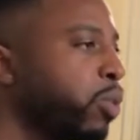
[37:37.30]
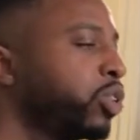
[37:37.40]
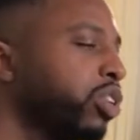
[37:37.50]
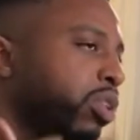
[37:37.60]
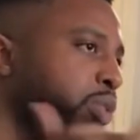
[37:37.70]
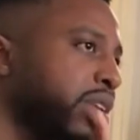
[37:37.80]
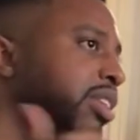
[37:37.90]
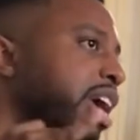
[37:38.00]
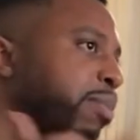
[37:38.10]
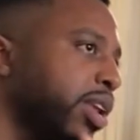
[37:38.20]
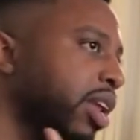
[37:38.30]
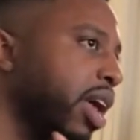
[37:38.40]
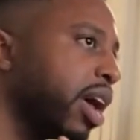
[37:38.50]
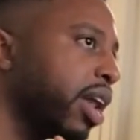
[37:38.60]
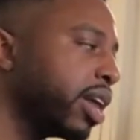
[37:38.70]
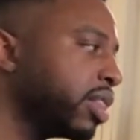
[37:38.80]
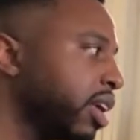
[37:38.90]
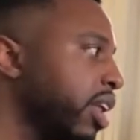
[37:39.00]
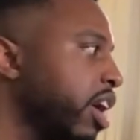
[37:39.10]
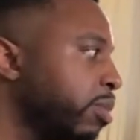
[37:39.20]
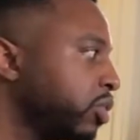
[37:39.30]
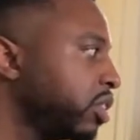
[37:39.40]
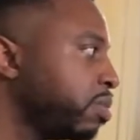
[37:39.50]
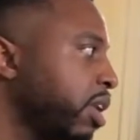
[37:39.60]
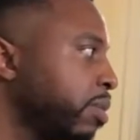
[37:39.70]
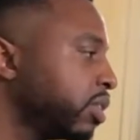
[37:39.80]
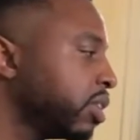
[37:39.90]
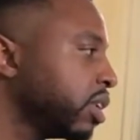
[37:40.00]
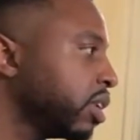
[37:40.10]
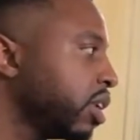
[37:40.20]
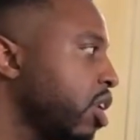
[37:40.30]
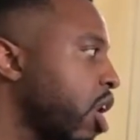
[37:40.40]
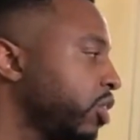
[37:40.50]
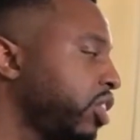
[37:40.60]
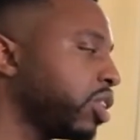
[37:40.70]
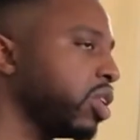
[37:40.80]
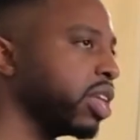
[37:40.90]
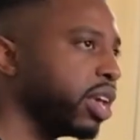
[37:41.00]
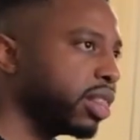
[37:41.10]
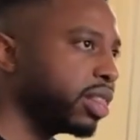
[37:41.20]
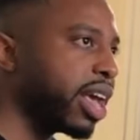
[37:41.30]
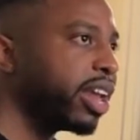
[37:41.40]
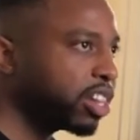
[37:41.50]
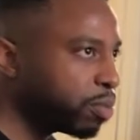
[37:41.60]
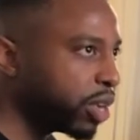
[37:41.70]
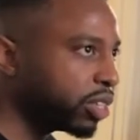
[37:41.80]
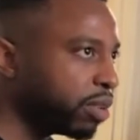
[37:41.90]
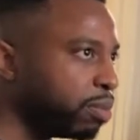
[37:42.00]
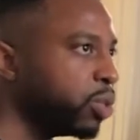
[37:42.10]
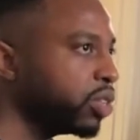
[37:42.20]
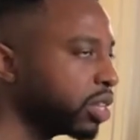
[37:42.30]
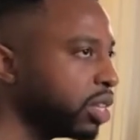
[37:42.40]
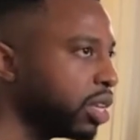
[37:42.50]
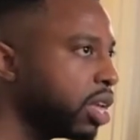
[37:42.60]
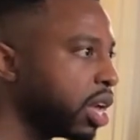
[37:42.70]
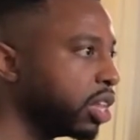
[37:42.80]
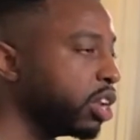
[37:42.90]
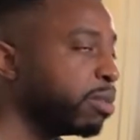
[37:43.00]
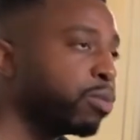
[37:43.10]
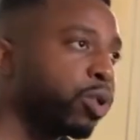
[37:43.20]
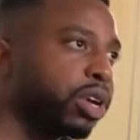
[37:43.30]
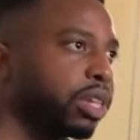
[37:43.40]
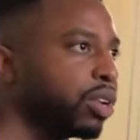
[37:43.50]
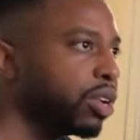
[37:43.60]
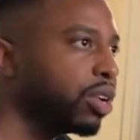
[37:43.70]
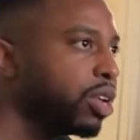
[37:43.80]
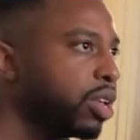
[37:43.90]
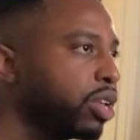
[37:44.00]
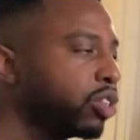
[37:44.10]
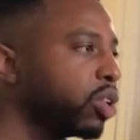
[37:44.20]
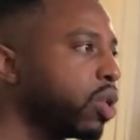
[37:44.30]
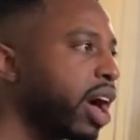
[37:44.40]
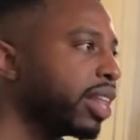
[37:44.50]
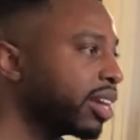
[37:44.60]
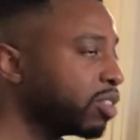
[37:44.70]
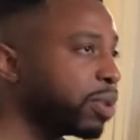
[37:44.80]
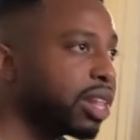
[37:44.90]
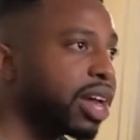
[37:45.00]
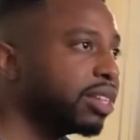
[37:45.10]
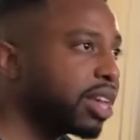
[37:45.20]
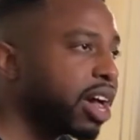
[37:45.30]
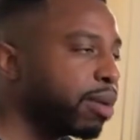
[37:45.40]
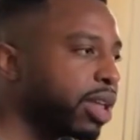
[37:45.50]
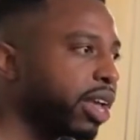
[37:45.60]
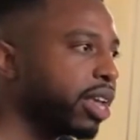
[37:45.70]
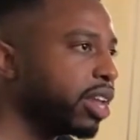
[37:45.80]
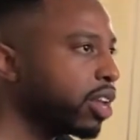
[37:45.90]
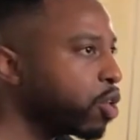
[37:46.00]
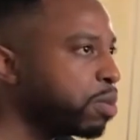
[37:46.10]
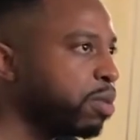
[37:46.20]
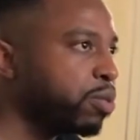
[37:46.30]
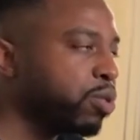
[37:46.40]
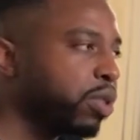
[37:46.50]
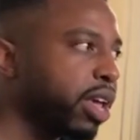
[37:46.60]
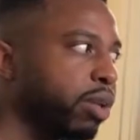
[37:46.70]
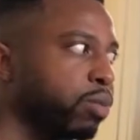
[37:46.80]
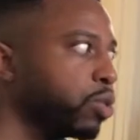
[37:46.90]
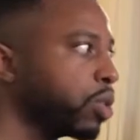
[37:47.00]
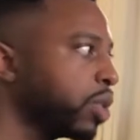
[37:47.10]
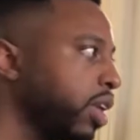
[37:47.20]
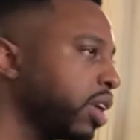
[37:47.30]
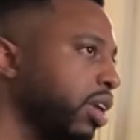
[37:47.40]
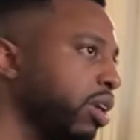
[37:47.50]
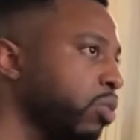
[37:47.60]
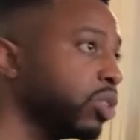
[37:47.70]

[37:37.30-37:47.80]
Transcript: And once you can really tap into that, I think it helps you to be able to articulate that expression musically a little bit more clear. So I like to spend a lot of time like getting to know people. Like we'll go kick it.